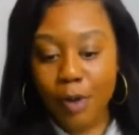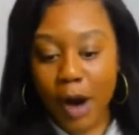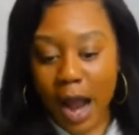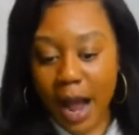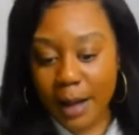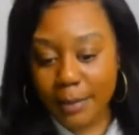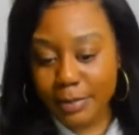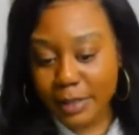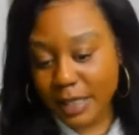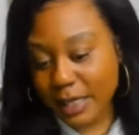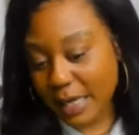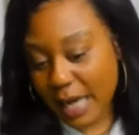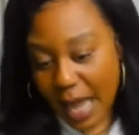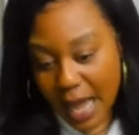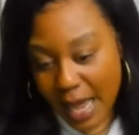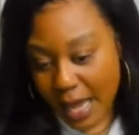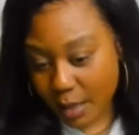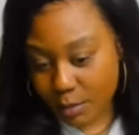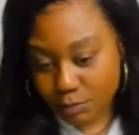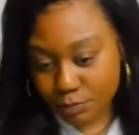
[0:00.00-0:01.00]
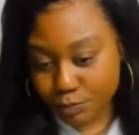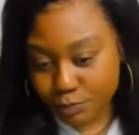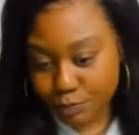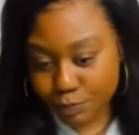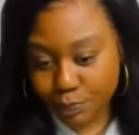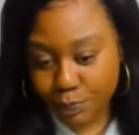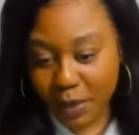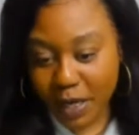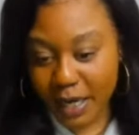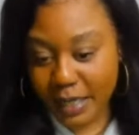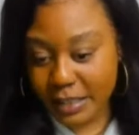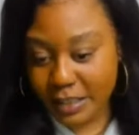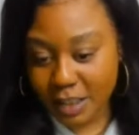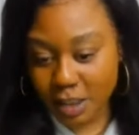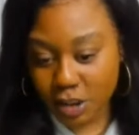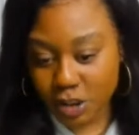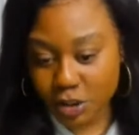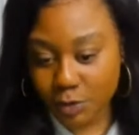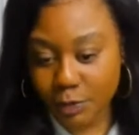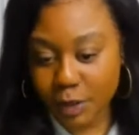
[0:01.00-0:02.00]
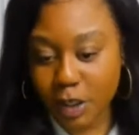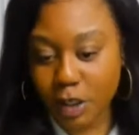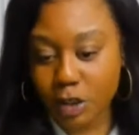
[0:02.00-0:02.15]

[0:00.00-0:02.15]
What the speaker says: probably not paying attention